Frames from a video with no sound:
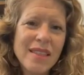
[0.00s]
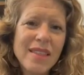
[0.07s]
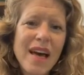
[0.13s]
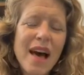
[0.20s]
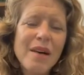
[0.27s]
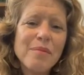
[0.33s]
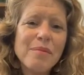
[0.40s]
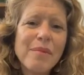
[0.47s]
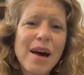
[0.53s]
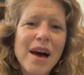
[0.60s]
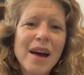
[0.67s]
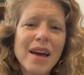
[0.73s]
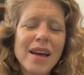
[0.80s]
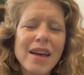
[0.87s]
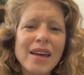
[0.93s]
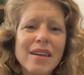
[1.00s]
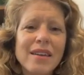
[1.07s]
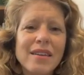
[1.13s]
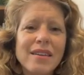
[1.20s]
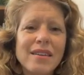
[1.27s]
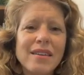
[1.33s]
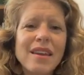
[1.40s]
that my
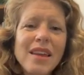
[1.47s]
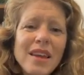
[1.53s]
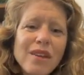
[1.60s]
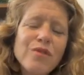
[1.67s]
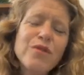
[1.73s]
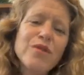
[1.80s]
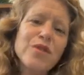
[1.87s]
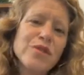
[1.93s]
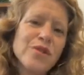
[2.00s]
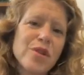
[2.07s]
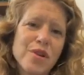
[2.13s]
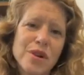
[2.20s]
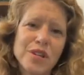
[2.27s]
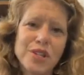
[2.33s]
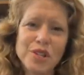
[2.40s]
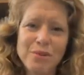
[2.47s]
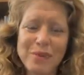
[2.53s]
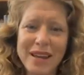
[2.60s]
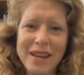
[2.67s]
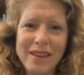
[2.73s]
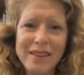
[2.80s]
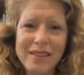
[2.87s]
need for
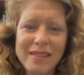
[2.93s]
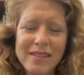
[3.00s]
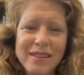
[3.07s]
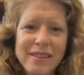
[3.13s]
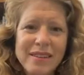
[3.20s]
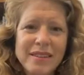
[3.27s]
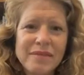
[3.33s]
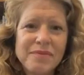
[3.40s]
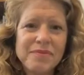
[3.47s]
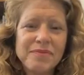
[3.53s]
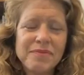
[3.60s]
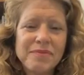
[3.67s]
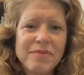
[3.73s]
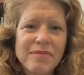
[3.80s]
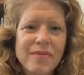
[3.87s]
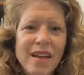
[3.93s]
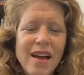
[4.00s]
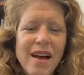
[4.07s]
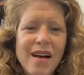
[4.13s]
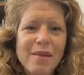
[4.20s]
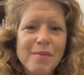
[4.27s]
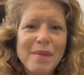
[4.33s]
nourishment
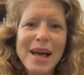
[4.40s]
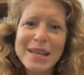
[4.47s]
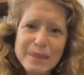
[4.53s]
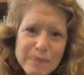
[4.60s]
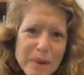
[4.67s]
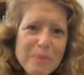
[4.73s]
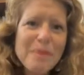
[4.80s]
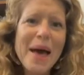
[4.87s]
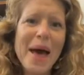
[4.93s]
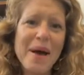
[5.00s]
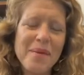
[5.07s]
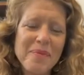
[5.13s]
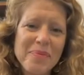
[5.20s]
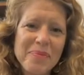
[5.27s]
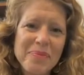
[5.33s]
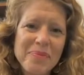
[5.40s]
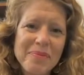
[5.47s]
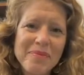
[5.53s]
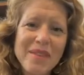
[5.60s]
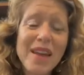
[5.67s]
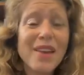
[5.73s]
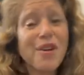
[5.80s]
has been met,
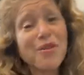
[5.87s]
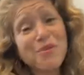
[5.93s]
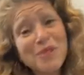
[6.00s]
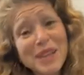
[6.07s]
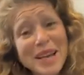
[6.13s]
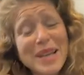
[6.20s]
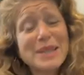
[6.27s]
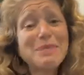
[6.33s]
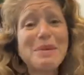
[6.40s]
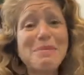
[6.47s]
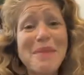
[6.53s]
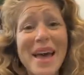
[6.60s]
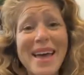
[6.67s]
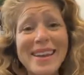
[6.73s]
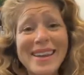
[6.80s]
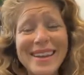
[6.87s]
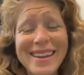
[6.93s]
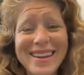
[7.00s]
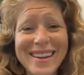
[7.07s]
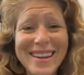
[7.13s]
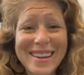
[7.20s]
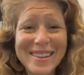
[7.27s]
and hopefully has been met
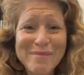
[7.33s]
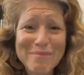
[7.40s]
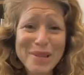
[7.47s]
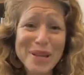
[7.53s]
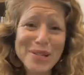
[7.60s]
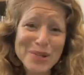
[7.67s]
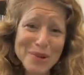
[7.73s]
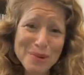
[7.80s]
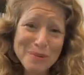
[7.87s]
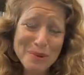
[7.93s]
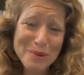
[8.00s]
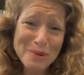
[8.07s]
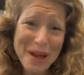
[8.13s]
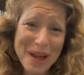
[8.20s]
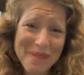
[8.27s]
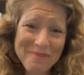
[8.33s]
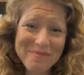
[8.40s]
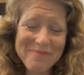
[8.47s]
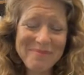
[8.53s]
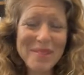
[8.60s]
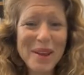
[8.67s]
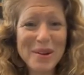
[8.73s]
in a pleasurable way,
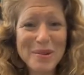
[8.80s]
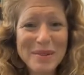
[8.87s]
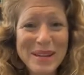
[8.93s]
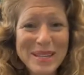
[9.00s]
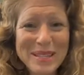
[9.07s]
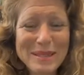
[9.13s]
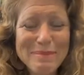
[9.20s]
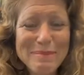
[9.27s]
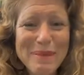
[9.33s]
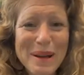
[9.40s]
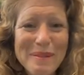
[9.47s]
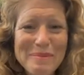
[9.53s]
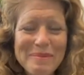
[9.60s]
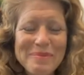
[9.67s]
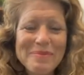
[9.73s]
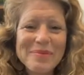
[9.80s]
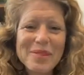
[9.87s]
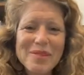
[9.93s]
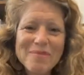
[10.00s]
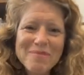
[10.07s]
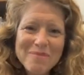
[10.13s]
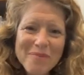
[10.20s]
not always, but
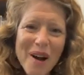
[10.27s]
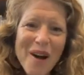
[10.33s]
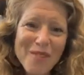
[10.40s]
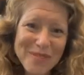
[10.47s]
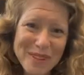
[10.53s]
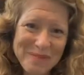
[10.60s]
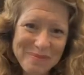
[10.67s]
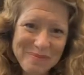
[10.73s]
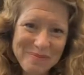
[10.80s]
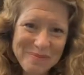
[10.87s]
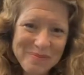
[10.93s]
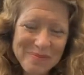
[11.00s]
often.